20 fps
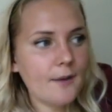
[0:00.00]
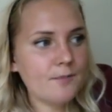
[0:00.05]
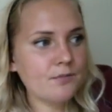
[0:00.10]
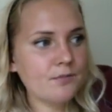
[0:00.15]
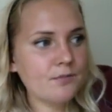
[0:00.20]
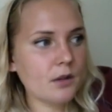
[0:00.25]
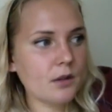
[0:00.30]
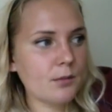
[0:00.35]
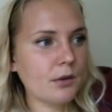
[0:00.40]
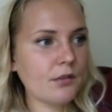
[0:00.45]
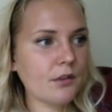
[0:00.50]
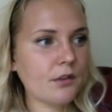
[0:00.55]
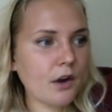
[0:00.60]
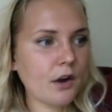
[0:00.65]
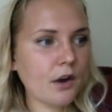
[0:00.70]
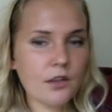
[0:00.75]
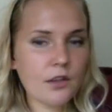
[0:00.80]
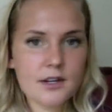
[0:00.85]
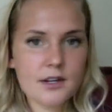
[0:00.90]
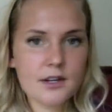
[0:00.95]
but for
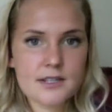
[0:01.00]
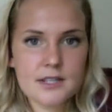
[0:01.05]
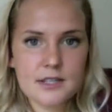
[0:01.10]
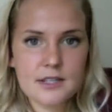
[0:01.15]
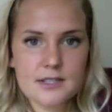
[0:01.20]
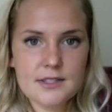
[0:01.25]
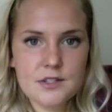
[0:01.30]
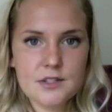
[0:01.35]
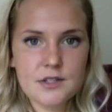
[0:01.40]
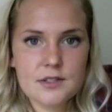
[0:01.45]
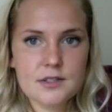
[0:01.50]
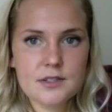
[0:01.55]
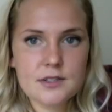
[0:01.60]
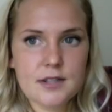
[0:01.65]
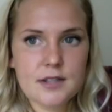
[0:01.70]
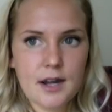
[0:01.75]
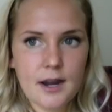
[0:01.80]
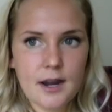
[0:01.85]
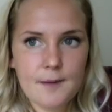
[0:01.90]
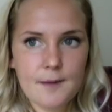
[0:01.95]
others, it's just,
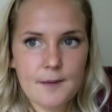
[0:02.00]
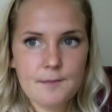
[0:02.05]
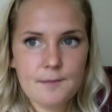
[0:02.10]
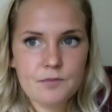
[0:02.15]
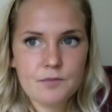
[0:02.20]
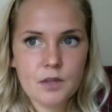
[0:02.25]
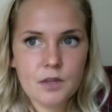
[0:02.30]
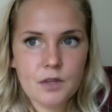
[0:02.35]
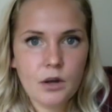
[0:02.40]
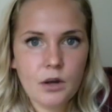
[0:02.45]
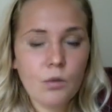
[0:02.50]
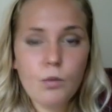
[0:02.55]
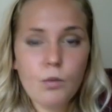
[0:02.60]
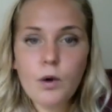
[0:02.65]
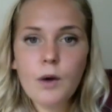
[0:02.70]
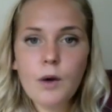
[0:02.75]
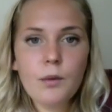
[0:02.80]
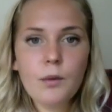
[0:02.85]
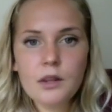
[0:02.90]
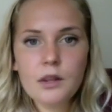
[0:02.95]

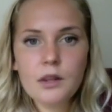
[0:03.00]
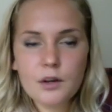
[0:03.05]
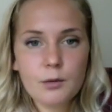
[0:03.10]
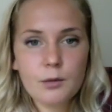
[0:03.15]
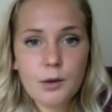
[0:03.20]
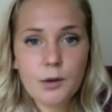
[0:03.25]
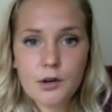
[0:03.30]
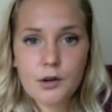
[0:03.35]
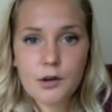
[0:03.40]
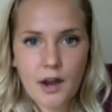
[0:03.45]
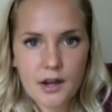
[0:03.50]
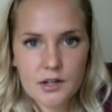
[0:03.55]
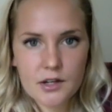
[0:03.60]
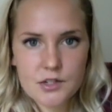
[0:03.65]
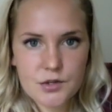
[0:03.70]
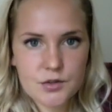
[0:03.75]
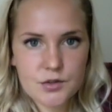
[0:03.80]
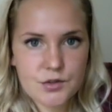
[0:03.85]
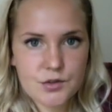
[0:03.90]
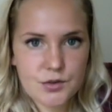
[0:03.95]
what would a little more
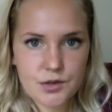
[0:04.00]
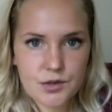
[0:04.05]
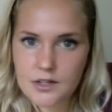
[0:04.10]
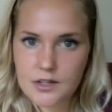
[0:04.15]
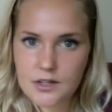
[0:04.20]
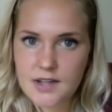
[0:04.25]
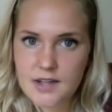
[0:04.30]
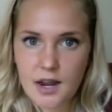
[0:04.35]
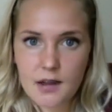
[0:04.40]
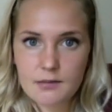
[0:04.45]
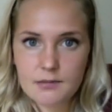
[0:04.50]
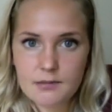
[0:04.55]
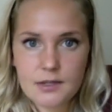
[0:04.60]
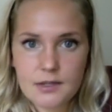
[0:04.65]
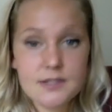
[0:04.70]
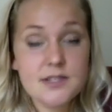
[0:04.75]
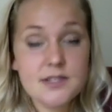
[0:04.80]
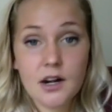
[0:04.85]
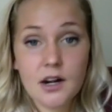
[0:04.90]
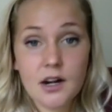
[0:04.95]
gratitude do to your day? And
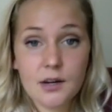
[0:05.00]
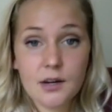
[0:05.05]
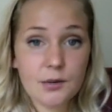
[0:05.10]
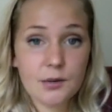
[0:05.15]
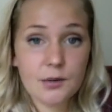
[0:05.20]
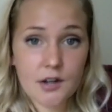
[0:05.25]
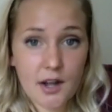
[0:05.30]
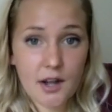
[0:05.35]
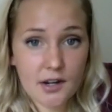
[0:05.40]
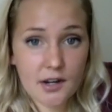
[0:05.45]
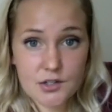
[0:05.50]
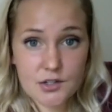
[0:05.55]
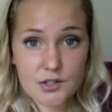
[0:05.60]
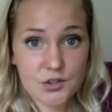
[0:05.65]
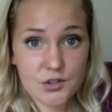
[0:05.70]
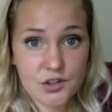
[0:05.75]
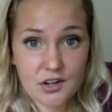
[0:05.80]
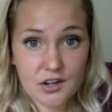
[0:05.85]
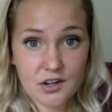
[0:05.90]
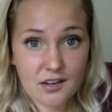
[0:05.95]
starting with a gratitude
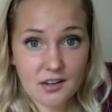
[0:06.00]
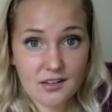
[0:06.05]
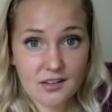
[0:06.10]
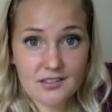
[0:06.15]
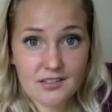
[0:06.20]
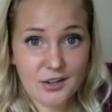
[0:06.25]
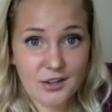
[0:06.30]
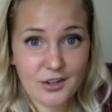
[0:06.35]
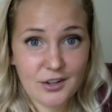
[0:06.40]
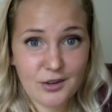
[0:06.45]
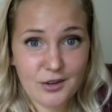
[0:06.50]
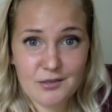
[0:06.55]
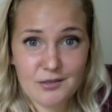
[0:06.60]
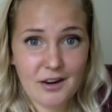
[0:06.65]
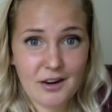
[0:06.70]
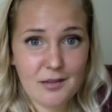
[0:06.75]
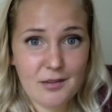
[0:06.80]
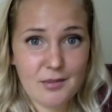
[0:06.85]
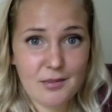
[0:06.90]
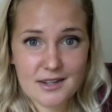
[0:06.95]
journal, the
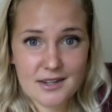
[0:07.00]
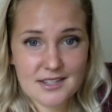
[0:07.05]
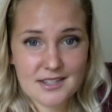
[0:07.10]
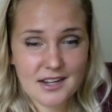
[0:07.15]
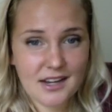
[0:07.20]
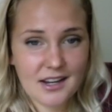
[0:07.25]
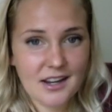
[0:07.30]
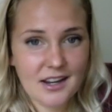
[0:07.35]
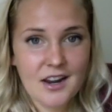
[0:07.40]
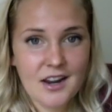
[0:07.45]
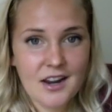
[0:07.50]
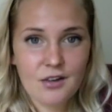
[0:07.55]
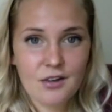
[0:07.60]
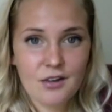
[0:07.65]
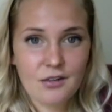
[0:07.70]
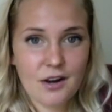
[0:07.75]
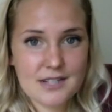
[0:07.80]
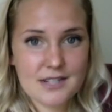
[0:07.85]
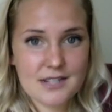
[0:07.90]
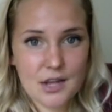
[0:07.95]
very basic,
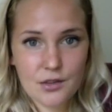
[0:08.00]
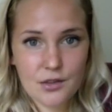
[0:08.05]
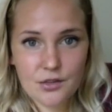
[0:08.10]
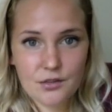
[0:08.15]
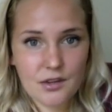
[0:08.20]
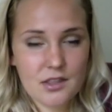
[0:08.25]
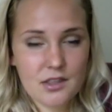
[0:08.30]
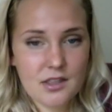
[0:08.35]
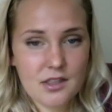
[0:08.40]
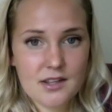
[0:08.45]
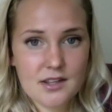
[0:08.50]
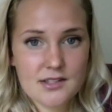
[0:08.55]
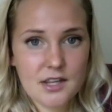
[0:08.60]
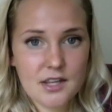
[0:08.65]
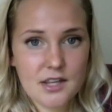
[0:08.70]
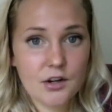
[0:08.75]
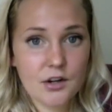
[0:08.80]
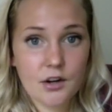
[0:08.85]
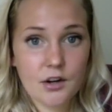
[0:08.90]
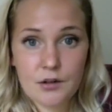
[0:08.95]
write down 3 things that
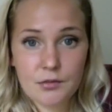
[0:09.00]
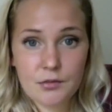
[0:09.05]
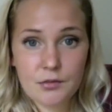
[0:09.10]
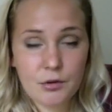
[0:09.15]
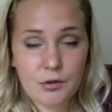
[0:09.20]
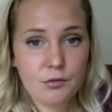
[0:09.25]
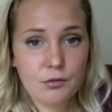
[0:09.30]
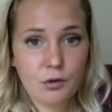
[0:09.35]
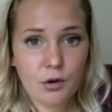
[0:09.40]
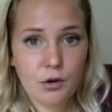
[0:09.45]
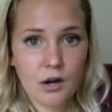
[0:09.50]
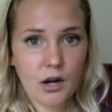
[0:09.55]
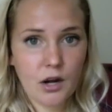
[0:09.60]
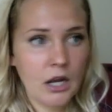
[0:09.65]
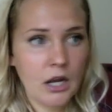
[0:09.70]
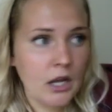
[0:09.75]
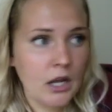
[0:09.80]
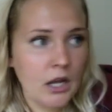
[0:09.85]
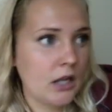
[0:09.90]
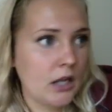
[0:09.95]
you're grateful for.
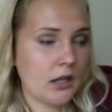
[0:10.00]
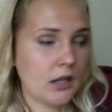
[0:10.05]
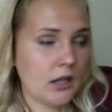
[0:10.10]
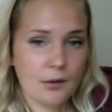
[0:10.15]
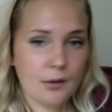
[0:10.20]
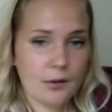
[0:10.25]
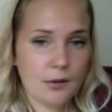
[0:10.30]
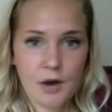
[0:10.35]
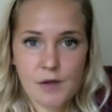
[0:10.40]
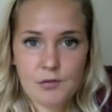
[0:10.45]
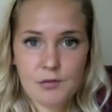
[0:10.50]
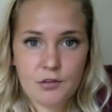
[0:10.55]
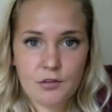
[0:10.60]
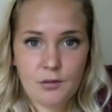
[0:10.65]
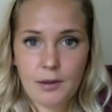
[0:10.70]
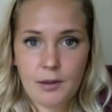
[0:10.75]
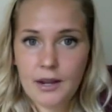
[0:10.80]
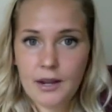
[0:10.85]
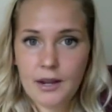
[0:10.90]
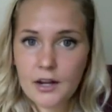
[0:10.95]
I'm grateful for
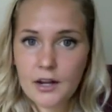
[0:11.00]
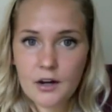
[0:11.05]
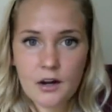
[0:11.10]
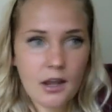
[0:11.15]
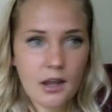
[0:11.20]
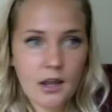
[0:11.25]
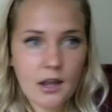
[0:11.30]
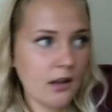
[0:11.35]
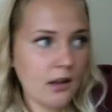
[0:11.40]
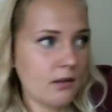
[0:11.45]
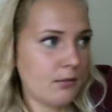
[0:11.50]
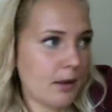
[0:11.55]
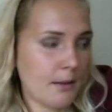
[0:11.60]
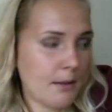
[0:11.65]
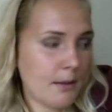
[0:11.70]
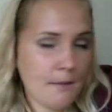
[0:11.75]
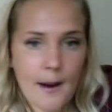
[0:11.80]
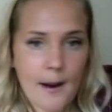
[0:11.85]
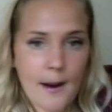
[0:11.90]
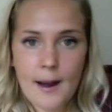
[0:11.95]
my internet, my
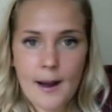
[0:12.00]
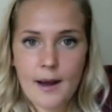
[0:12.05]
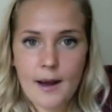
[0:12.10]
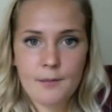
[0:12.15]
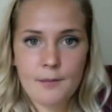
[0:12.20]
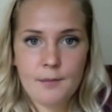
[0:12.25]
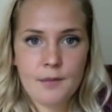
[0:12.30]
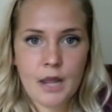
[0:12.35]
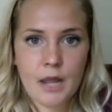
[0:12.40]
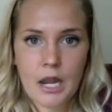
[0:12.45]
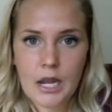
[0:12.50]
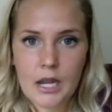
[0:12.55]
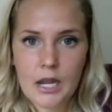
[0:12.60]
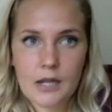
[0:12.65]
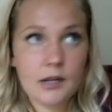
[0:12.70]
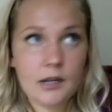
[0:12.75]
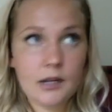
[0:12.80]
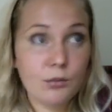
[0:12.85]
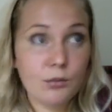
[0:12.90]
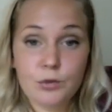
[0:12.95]
mom, and
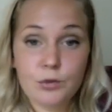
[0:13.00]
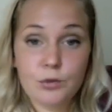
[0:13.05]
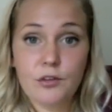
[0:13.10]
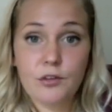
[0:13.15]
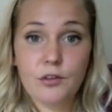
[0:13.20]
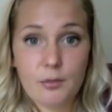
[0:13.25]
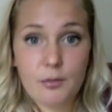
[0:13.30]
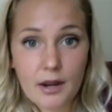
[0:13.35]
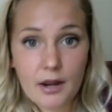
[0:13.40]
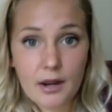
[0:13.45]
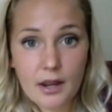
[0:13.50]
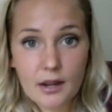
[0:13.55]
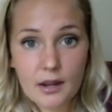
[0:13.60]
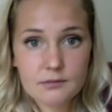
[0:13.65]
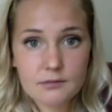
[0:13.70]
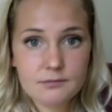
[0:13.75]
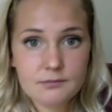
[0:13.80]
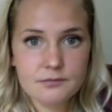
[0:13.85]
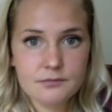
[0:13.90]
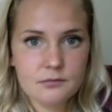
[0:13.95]
a roof over my head.
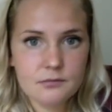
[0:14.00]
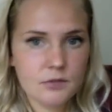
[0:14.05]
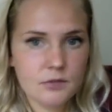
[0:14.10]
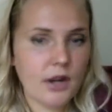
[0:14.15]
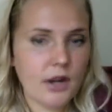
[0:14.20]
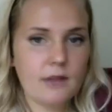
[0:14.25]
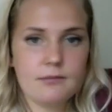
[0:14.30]
Great.